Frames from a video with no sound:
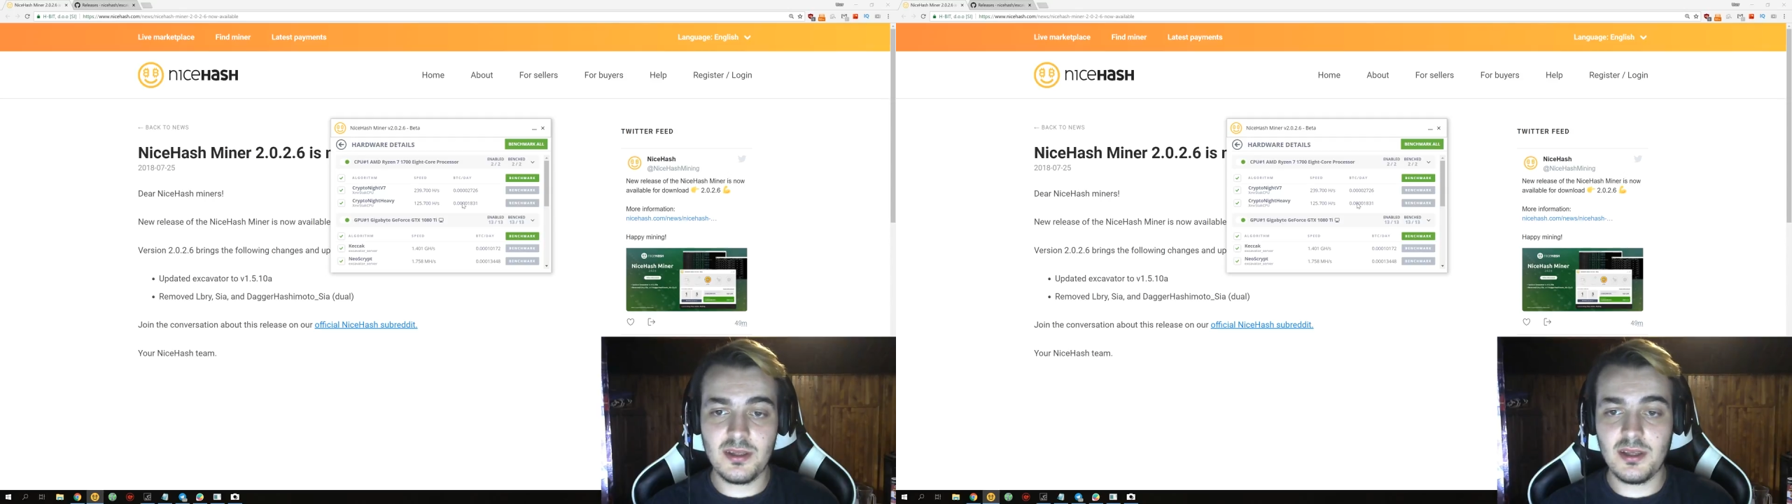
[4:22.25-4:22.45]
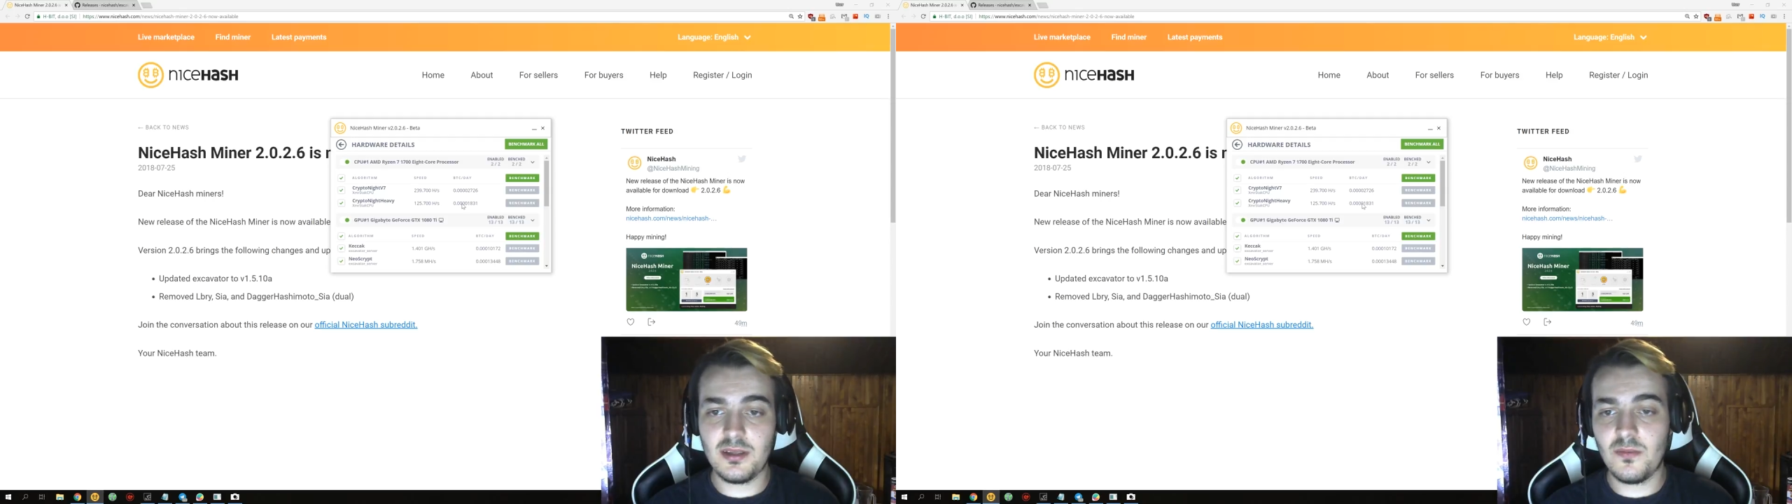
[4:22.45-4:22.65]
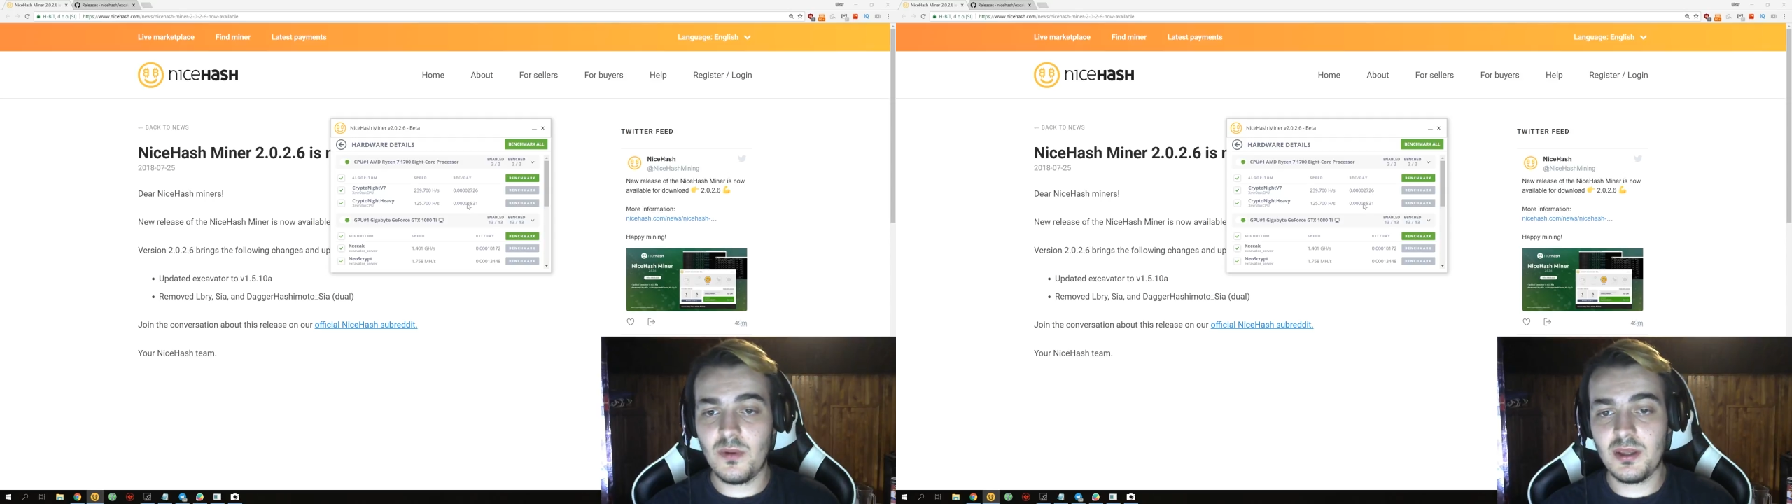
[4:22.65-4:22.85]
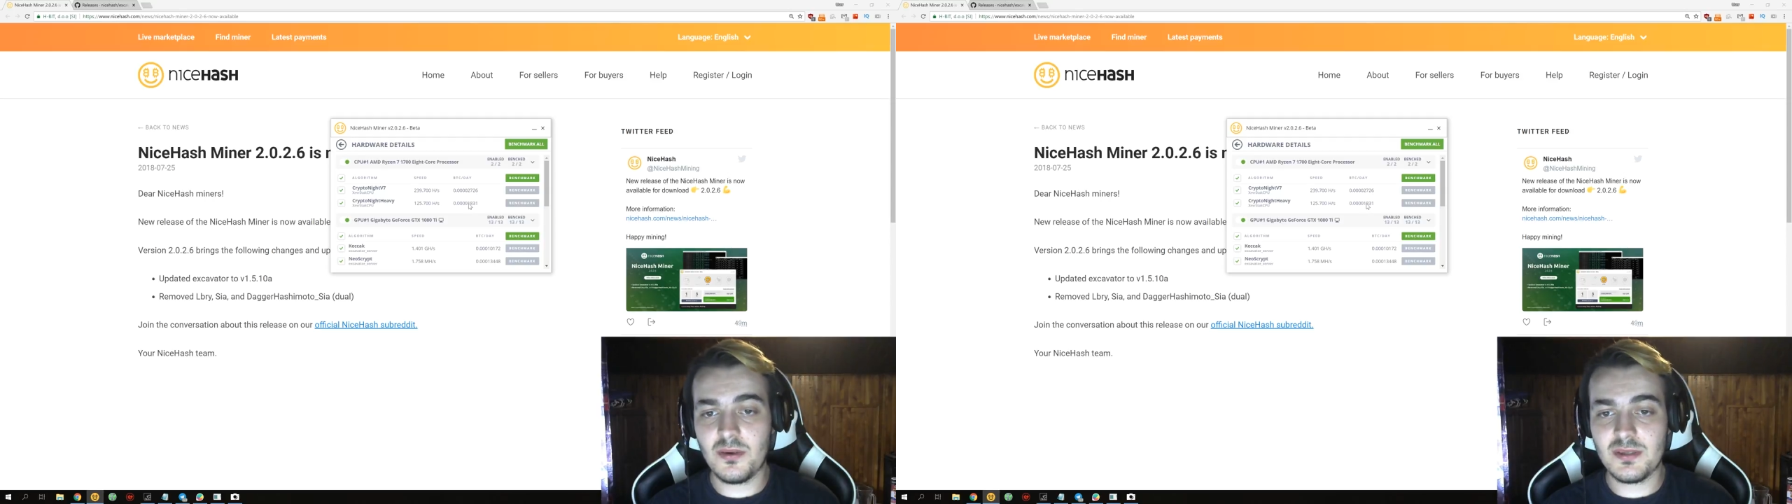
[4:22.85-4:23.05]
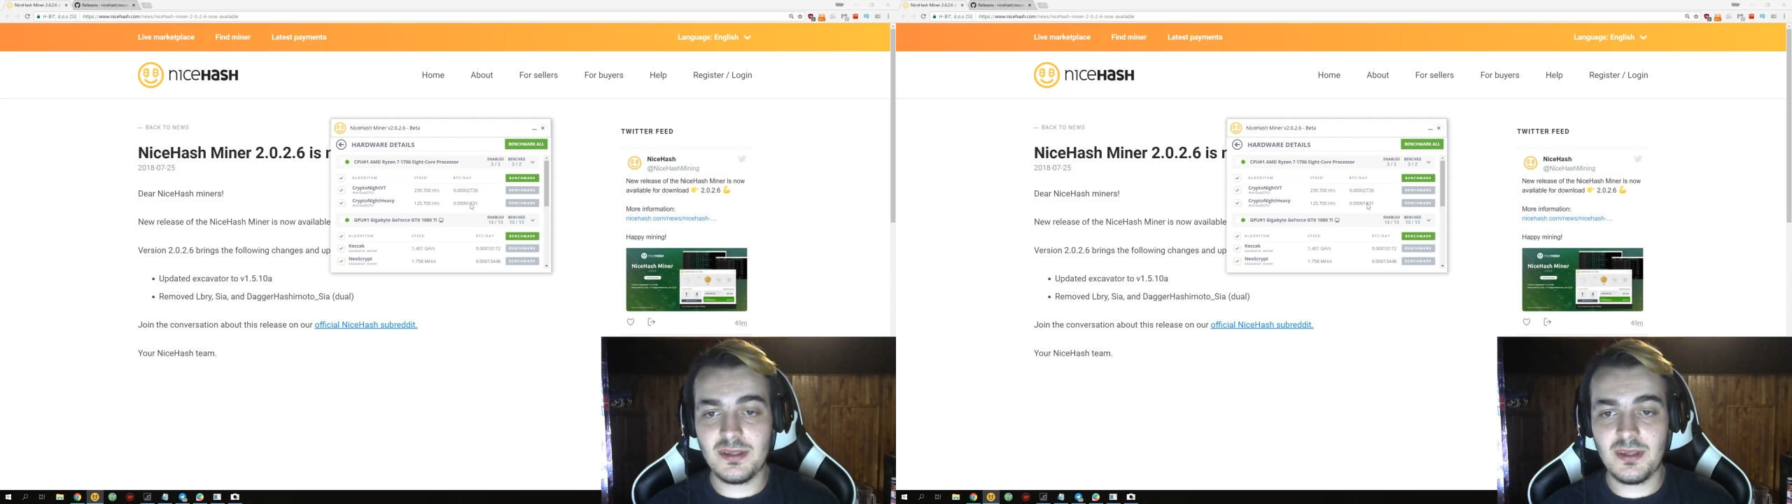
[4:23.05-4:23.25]
and
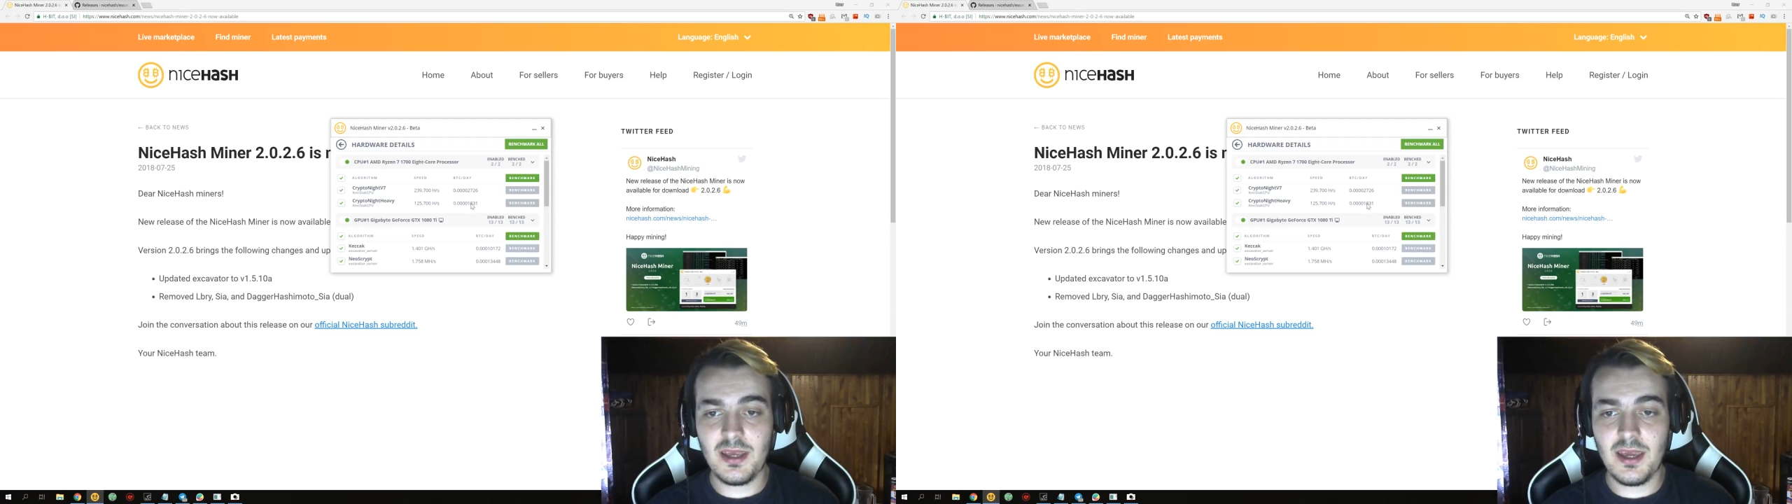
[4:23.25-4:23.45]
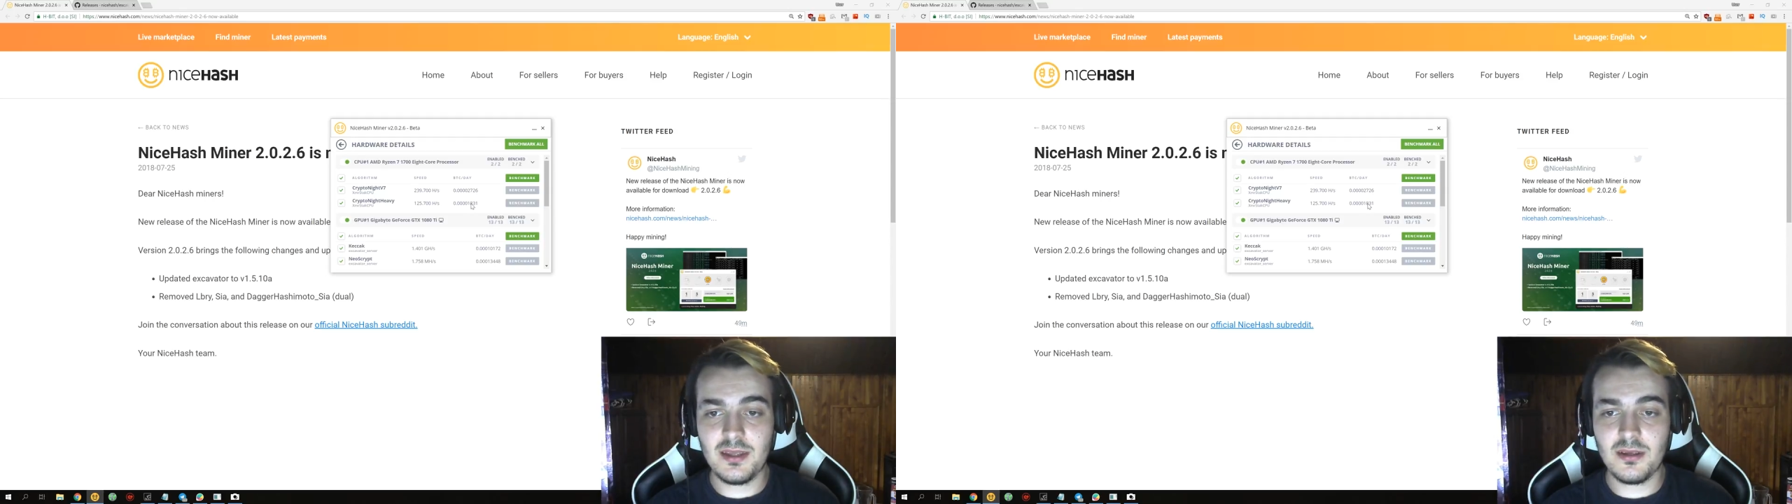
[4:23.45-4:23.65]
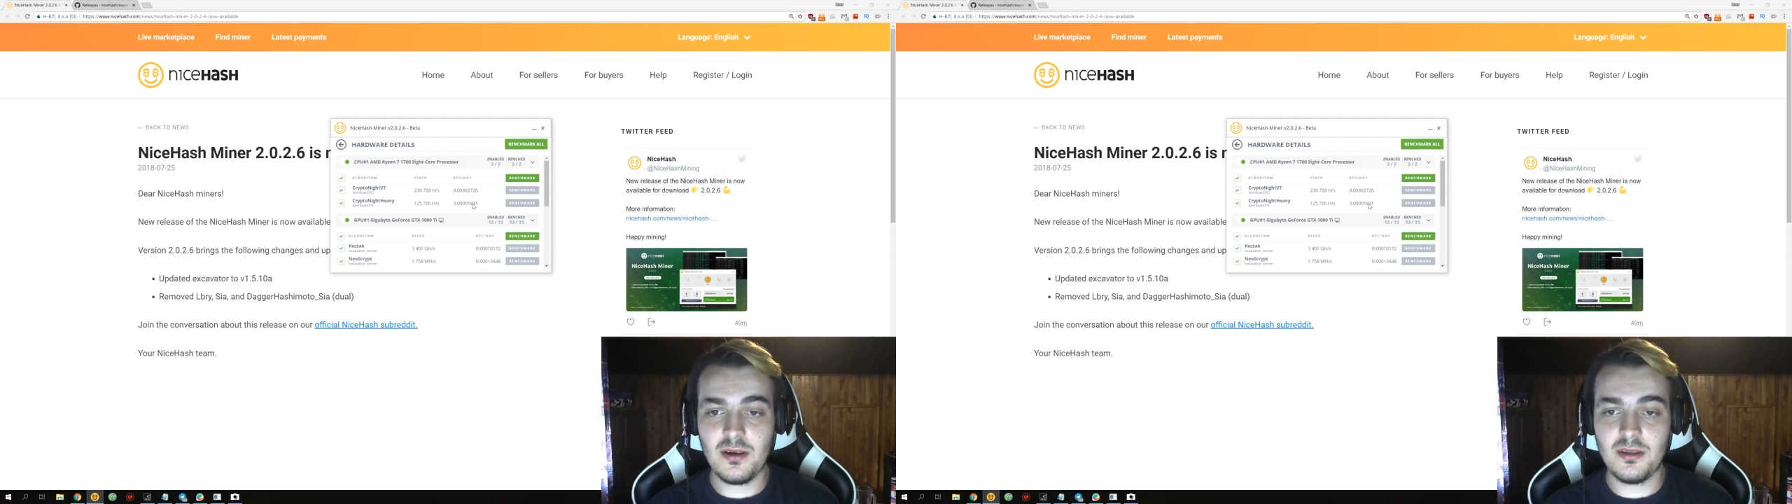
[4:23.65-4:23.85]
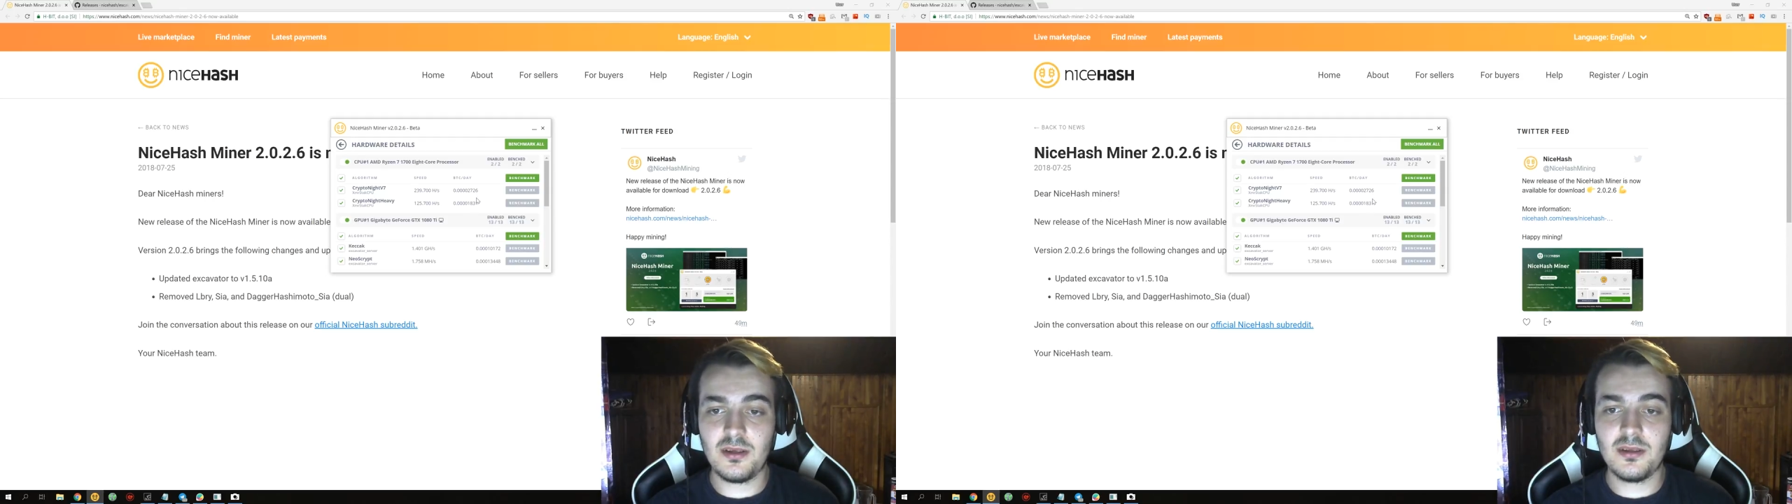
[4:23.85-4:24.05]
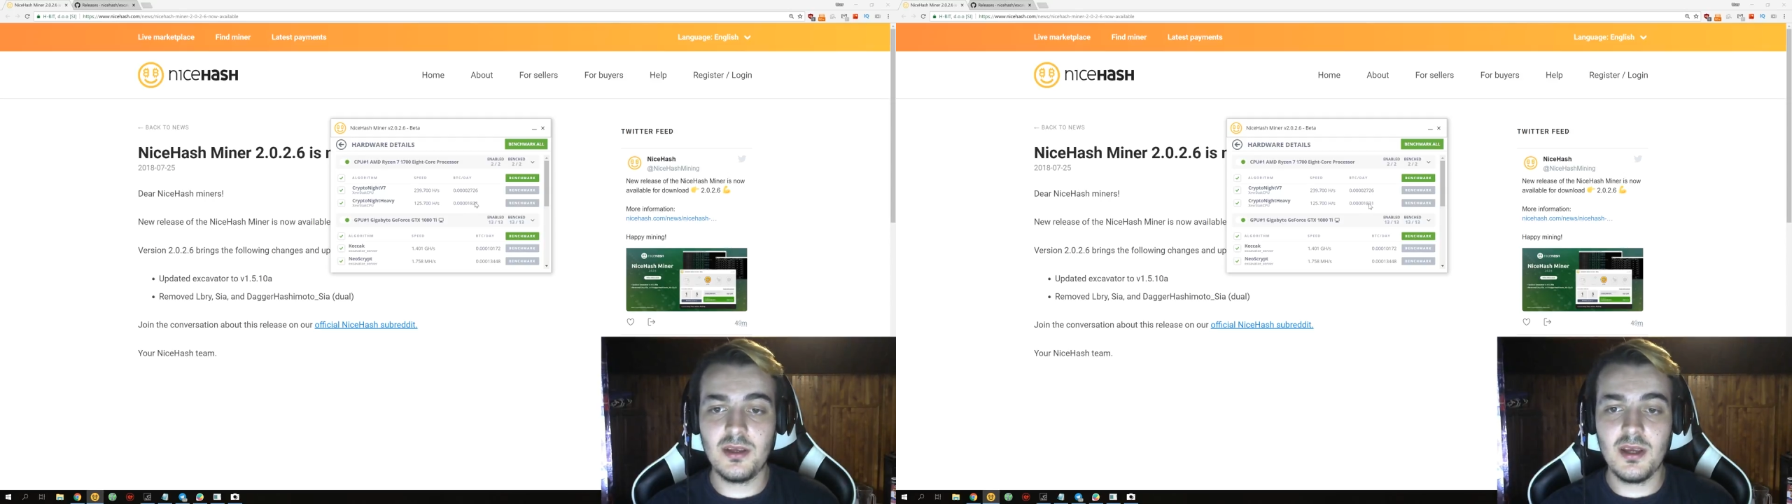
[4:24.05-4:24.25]

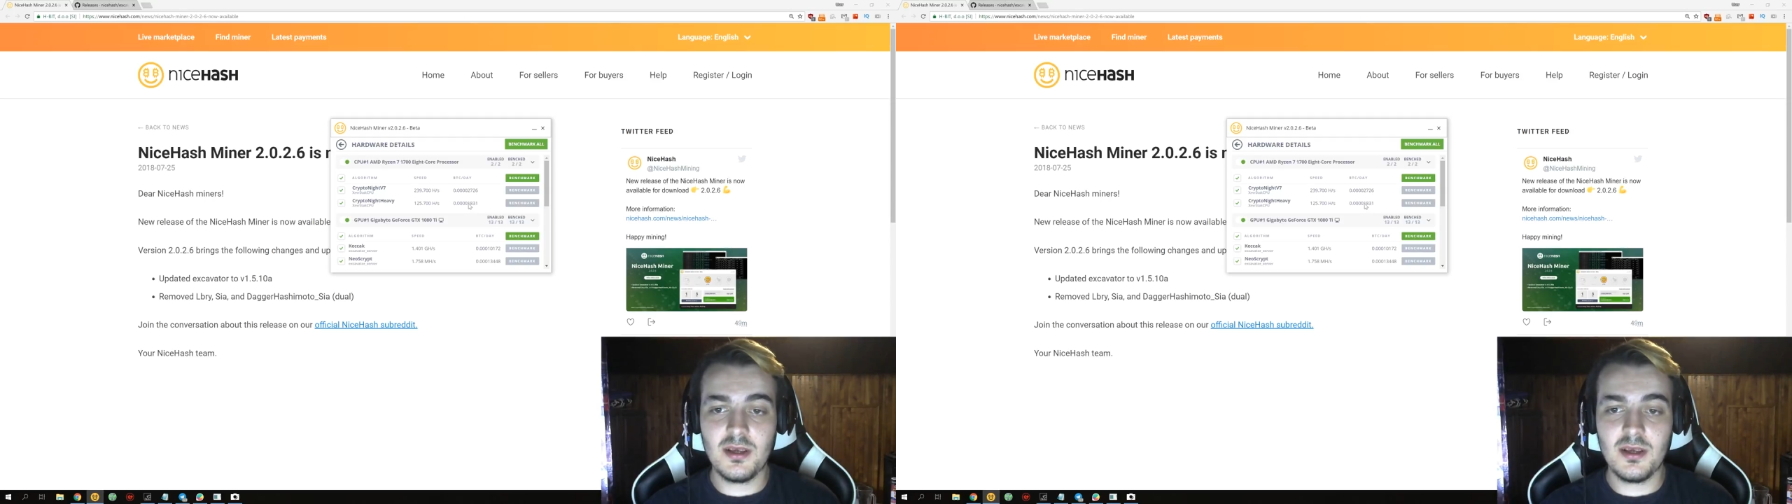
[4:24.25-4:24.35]
1,800